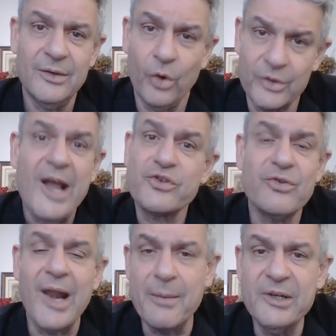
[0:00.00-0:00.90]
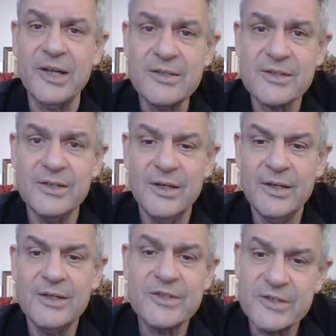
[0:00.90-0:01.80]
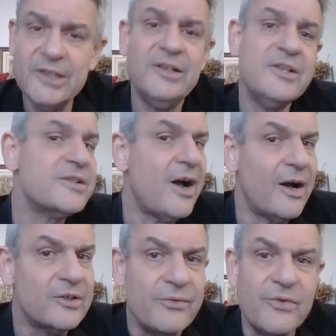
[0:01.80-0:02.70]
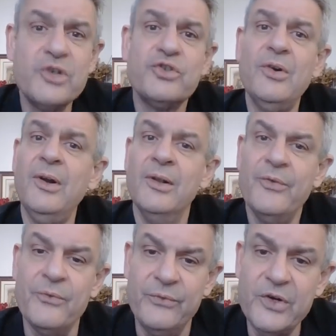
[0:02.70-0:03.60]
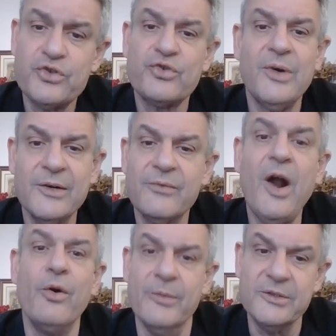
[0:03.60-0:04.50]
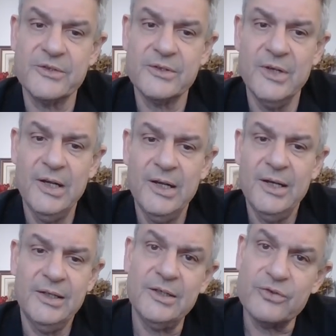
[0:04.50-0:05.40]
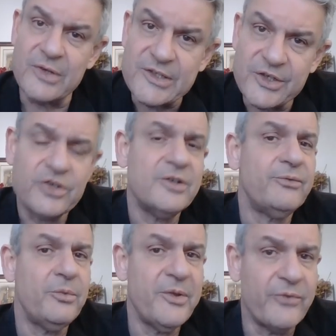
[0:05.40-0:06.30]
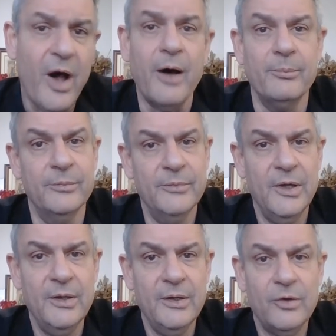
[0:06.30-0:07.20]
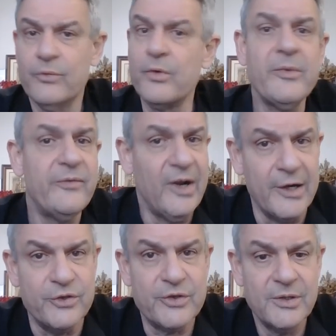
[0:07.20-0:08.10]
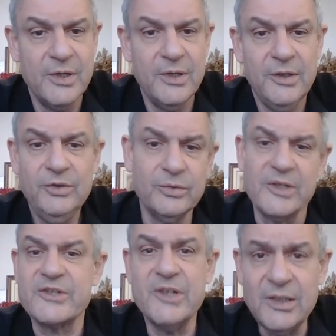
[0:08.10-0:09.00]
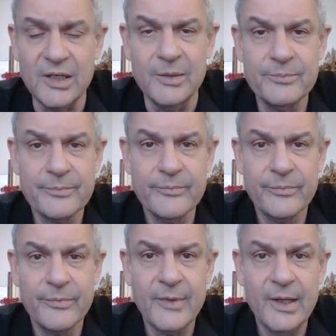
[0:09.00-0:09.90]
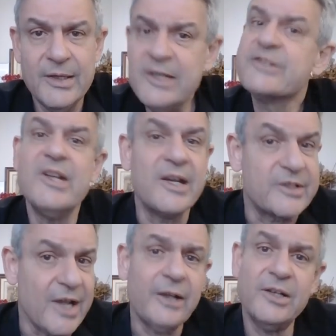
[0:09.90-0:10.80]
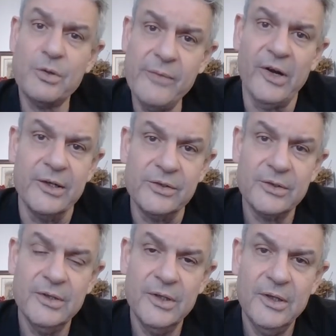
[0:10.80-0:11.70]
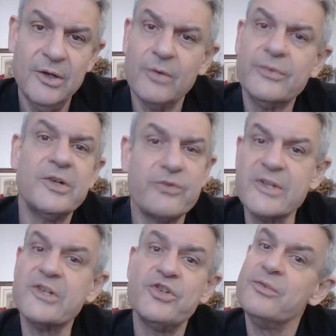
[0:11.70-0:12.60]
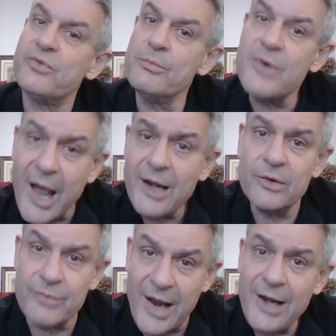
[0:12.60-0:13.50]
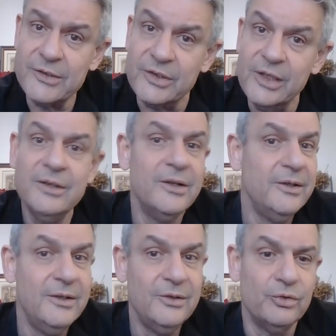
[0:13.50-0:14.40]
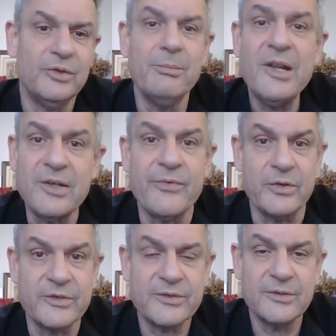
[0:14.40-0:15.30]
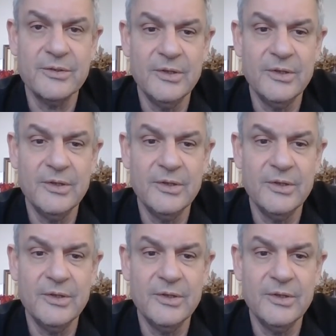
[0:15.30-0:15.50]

or natural habitats. Cities are artificial, virtual environments. And the transition from the farm or from the village to the city is the exact equivalent of the transition from real reality to the metaverse.